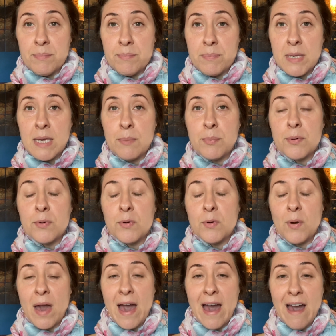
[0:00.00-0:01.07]
People
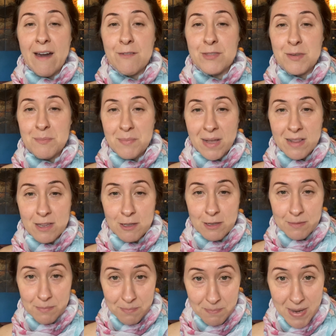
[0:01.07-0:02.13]
who have the
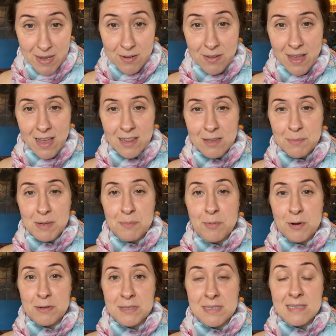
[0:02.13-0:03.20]
metal element
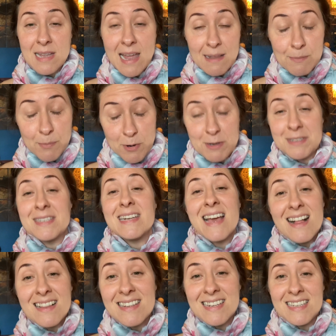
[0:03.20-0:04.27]

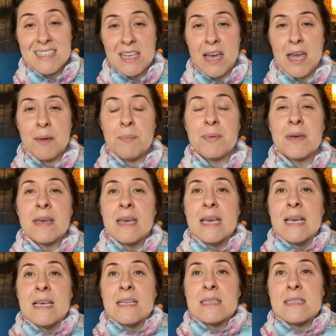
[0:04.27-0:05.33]
personality type
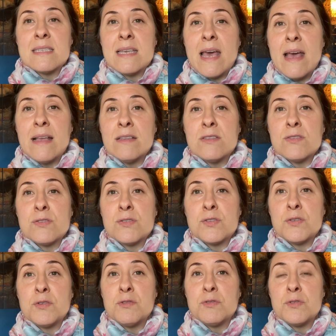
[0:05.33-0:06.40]
tend
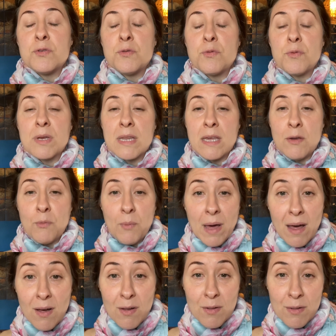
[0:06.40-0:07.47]
to do really
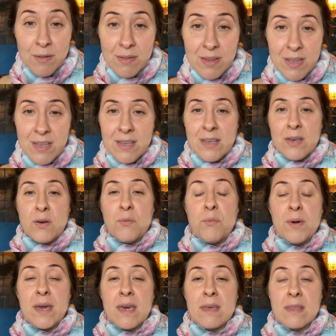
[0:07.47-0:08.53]
well
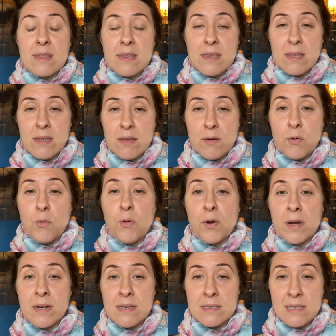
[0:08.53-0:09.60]
with
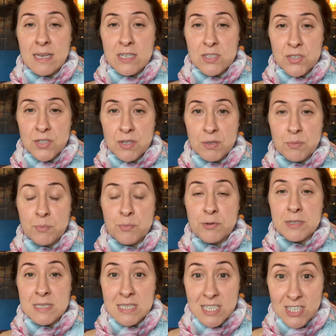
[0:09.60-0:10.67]
organization,
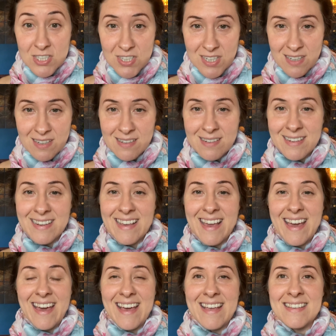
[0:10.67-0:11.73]
precision,
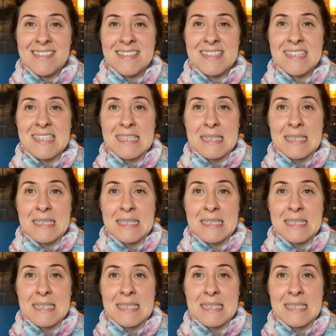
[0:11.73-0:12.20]
and